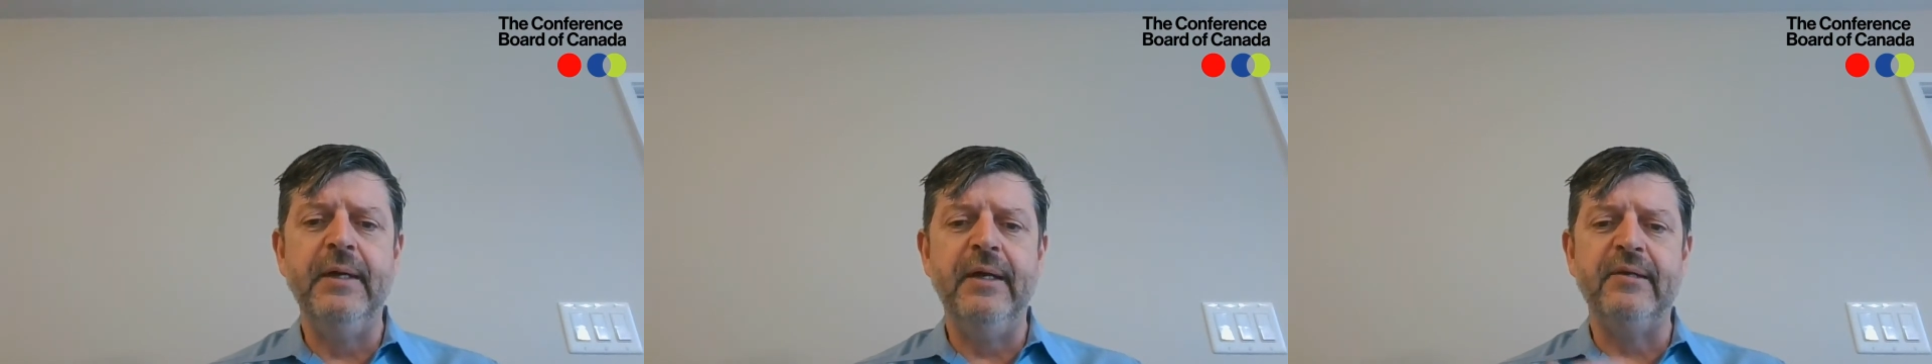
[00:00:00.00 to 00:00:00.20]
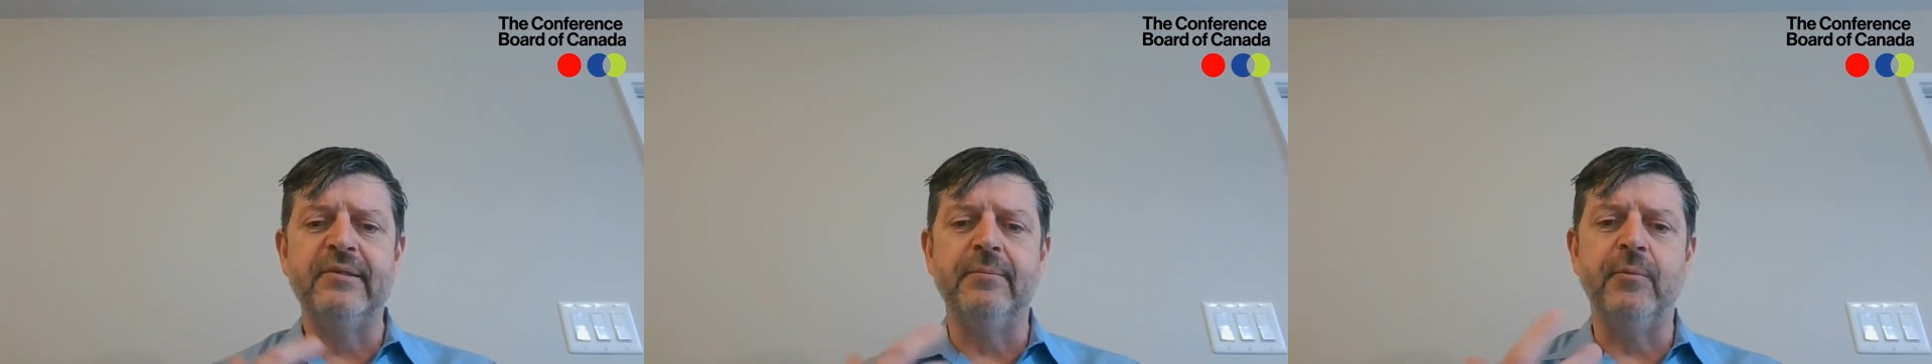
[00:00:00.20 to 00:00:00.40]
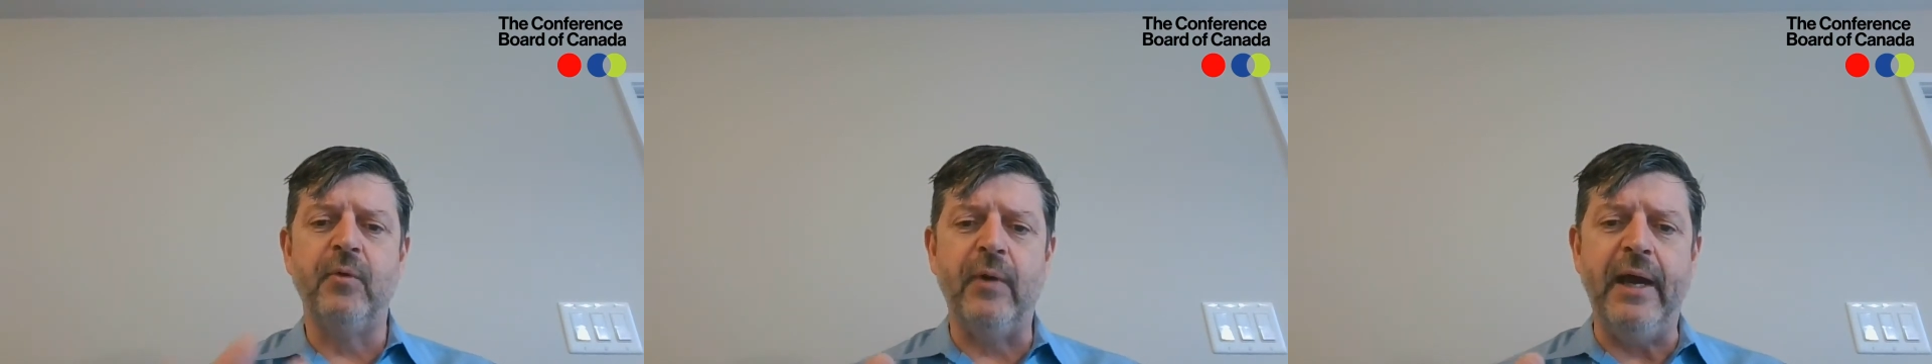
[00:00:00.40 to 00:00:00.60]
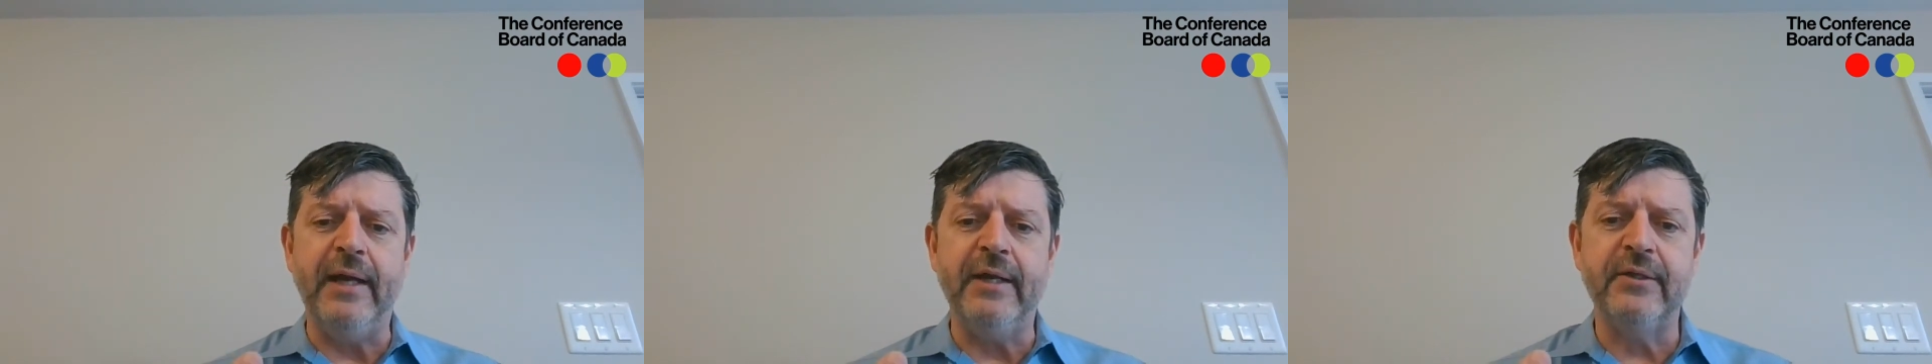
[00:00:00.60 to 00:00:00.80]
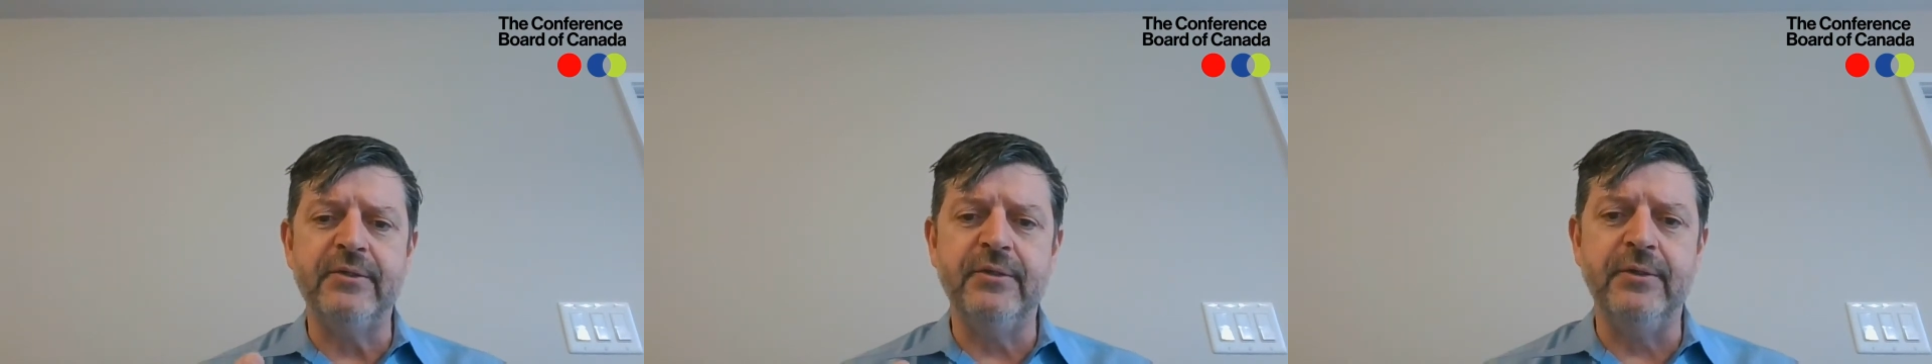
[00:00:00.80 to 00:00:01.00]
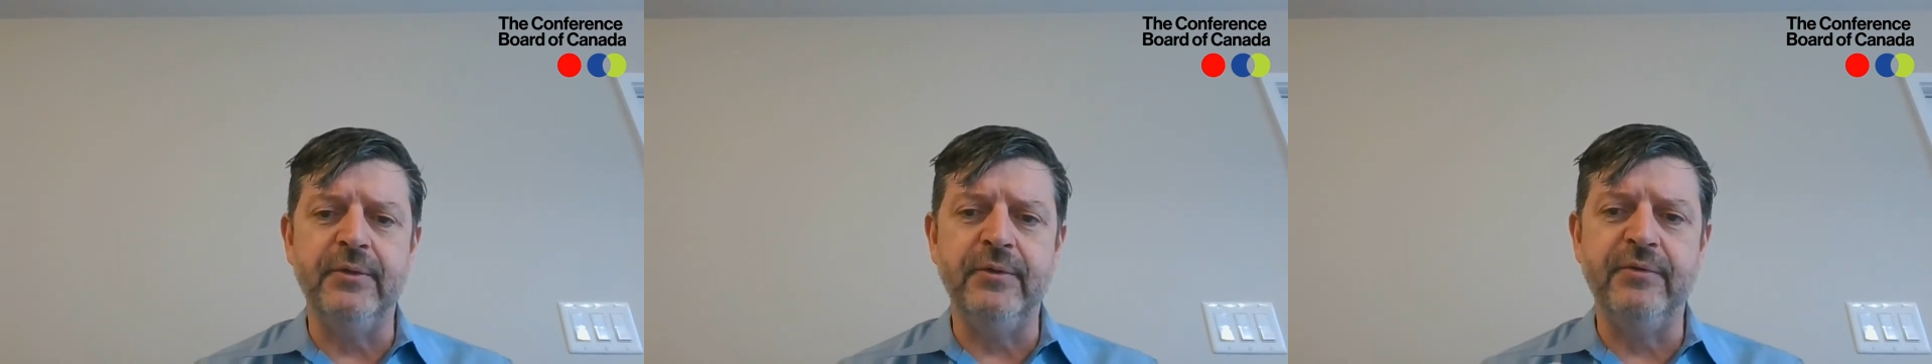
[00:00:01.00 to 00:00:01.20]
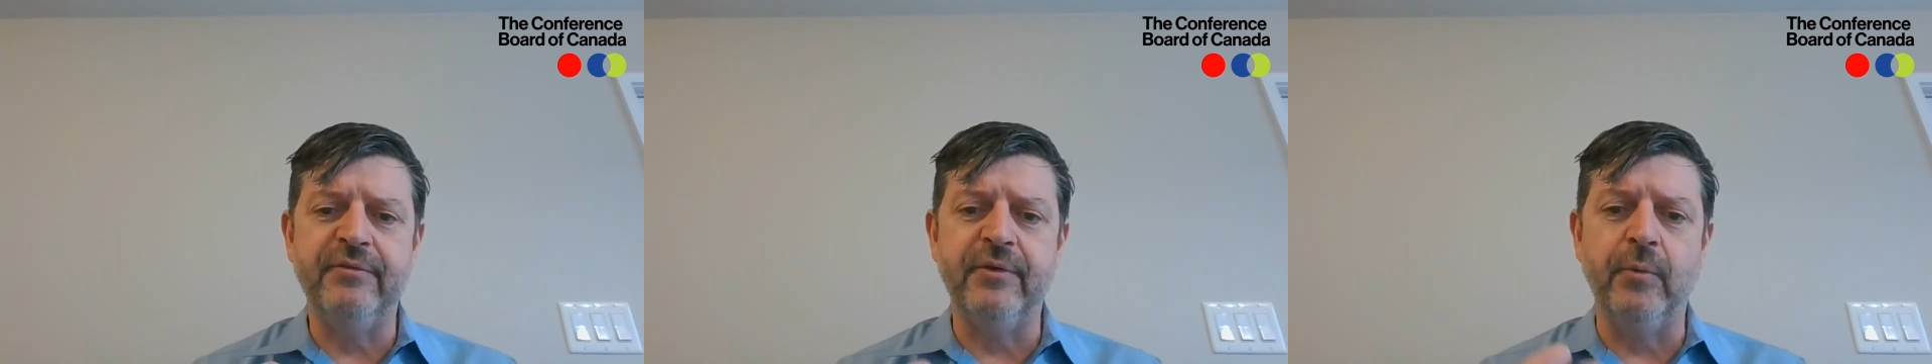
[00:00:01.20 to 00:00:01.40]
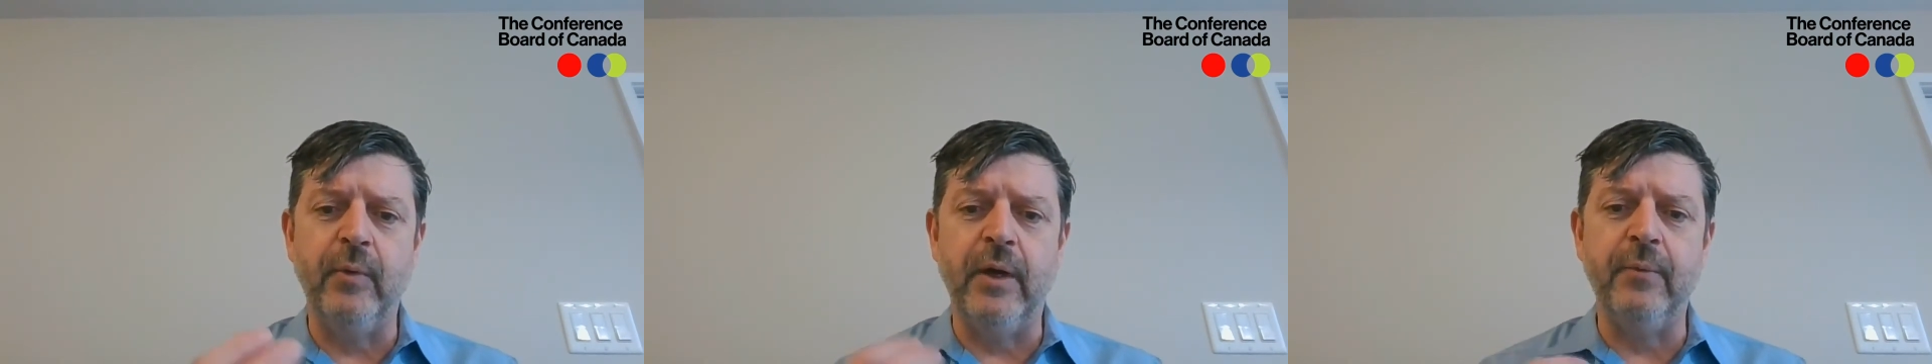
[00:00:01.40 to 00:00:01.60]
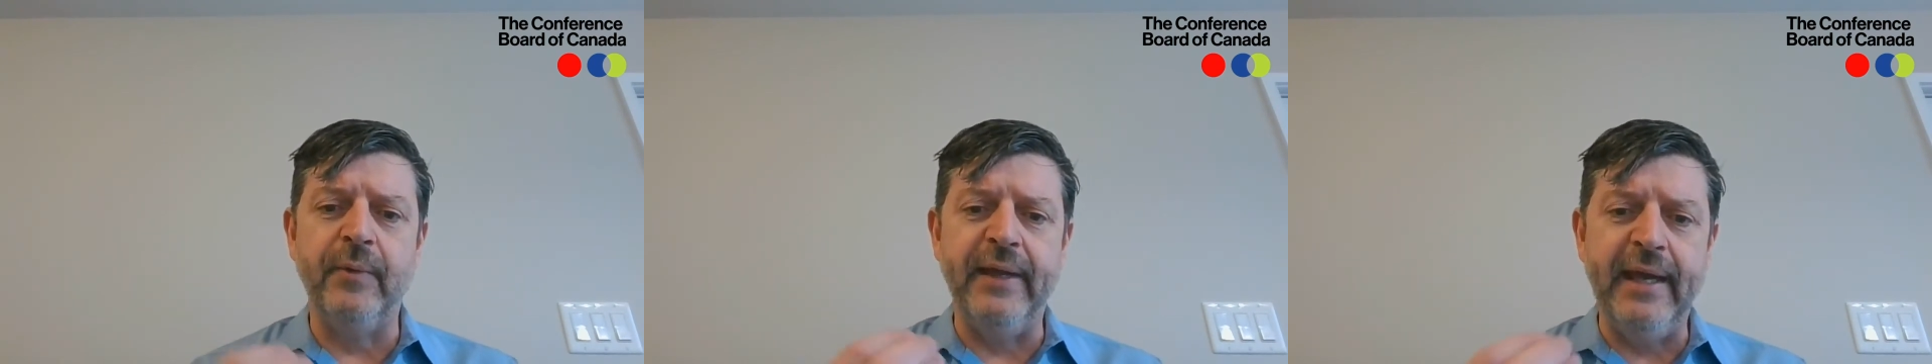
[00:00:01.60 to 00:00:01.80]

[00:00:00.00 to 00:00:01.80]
is some gratitude for what we